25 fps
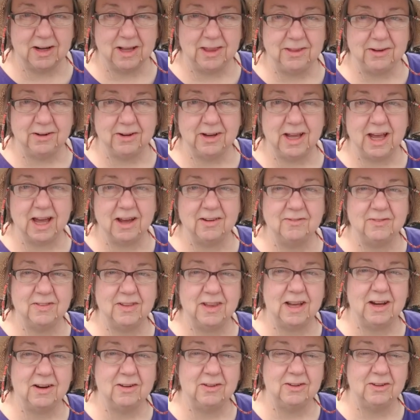other cut
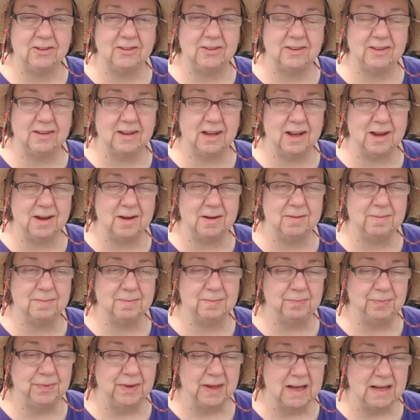flowers
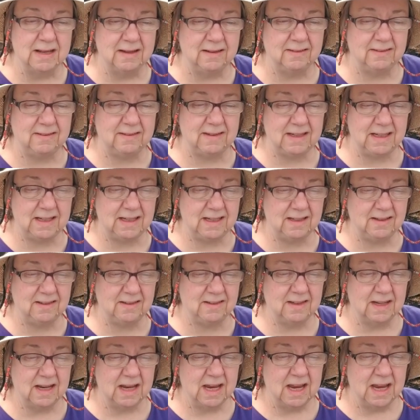
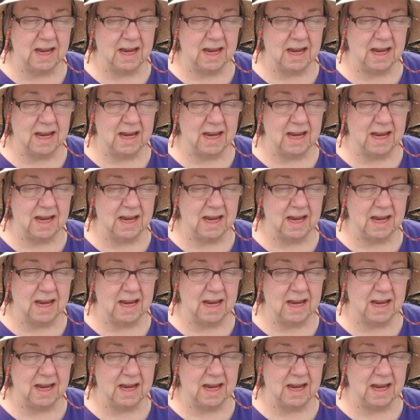seeds.